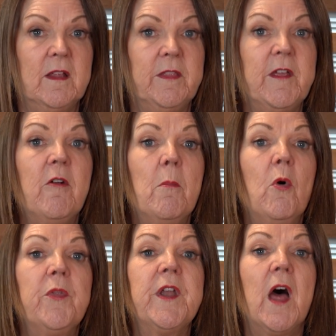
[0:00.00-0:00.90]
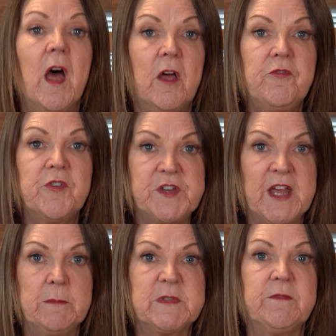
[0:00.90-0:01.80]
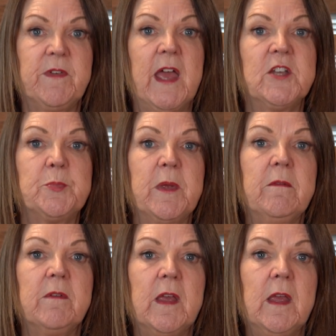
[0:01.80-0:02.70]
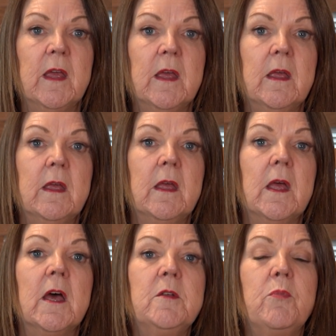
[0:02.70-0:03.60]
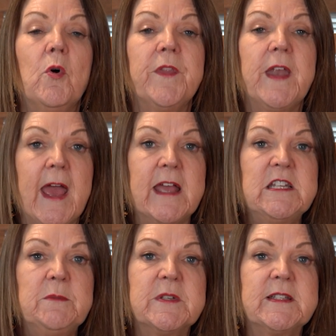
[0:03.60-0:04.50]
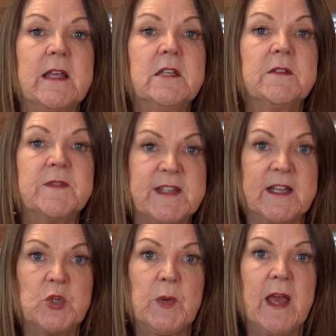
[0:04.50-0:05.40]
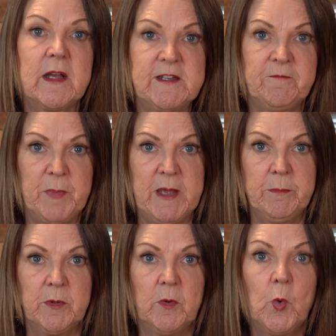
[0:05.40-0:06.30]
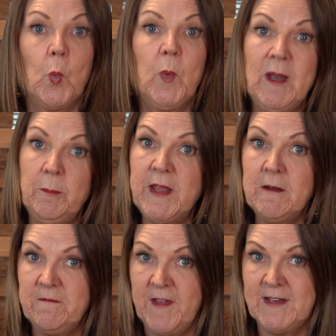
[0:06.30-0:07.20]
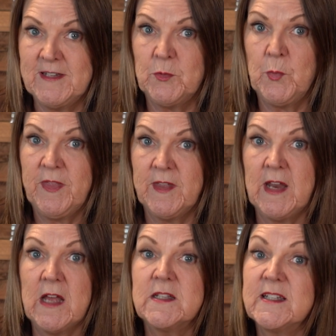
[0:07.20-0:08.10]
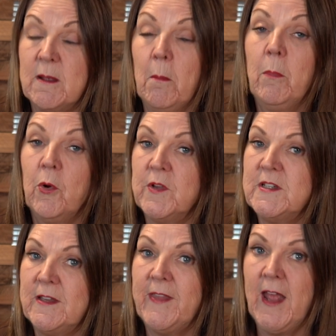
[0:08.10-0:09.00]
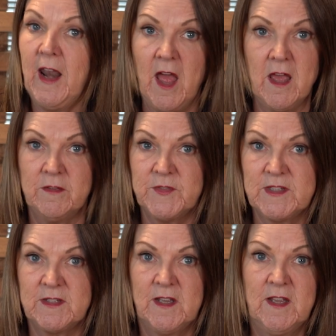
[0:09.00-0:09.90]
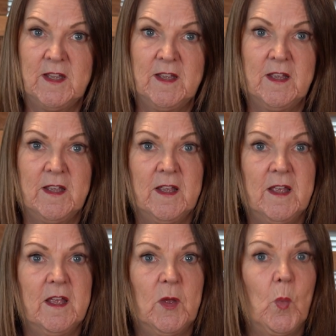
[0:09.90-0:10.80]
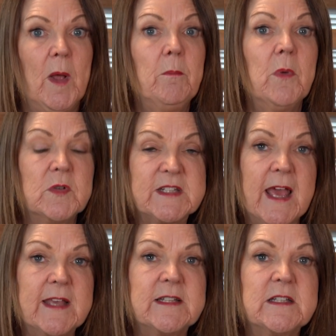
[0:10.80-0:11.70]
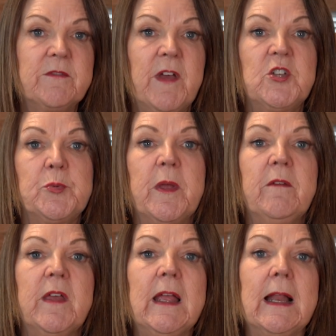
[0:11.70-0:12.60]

There are more than 100 types of HPV, and more than 80% of sexually active people will be infected with it at some point in their lives. While most cases of HPV